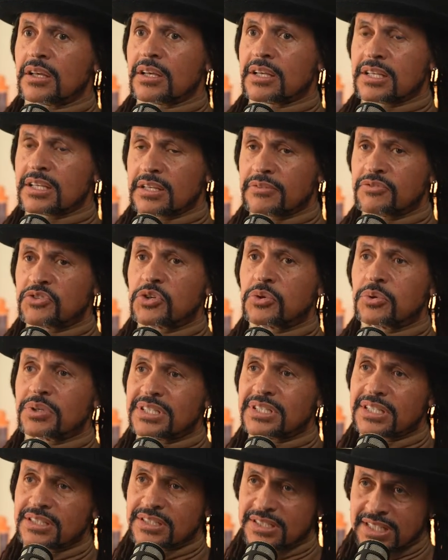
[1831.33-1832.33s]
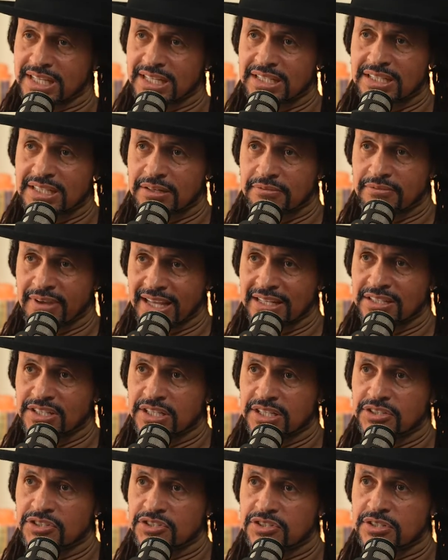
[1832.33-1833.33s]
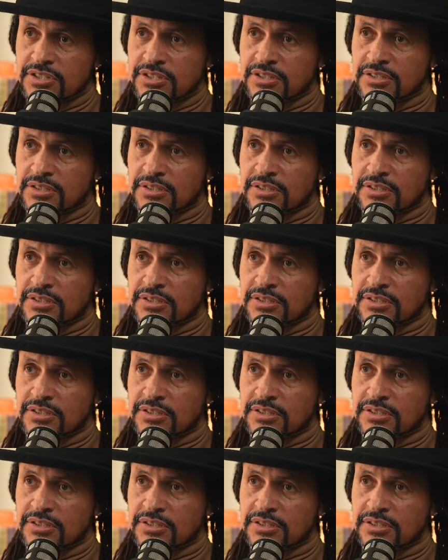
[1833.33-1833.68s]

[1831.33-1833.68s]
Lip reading: gives you a distinct advantage.